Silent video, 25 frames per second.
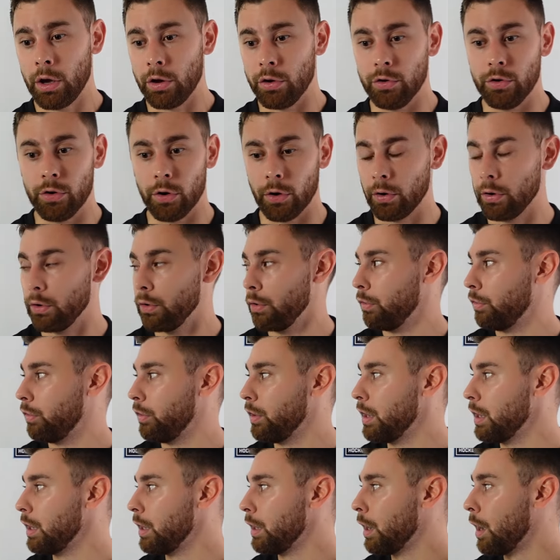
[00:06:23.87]

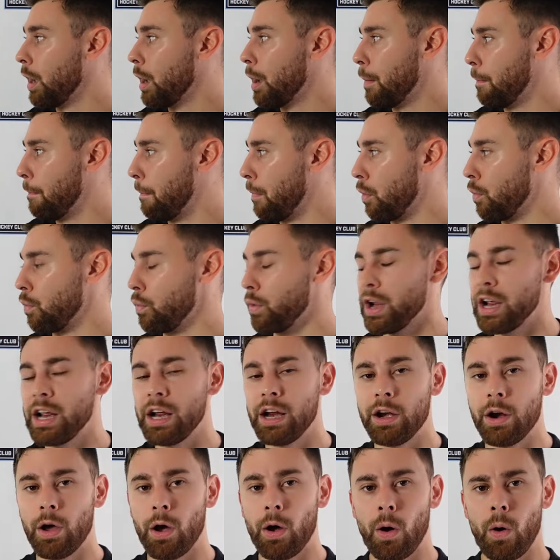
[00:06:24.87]
Durzi,
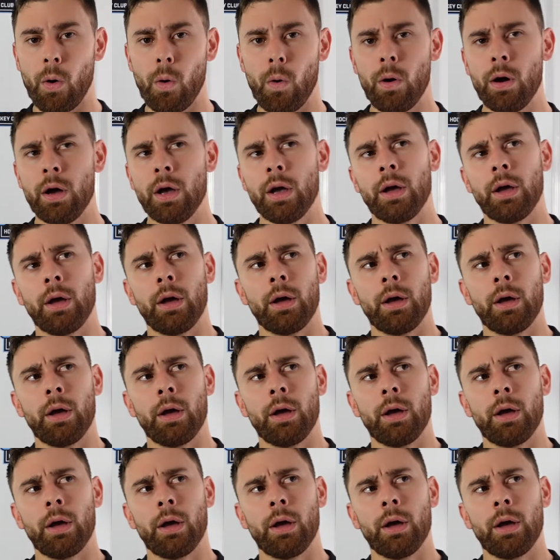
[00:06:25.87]
Marino,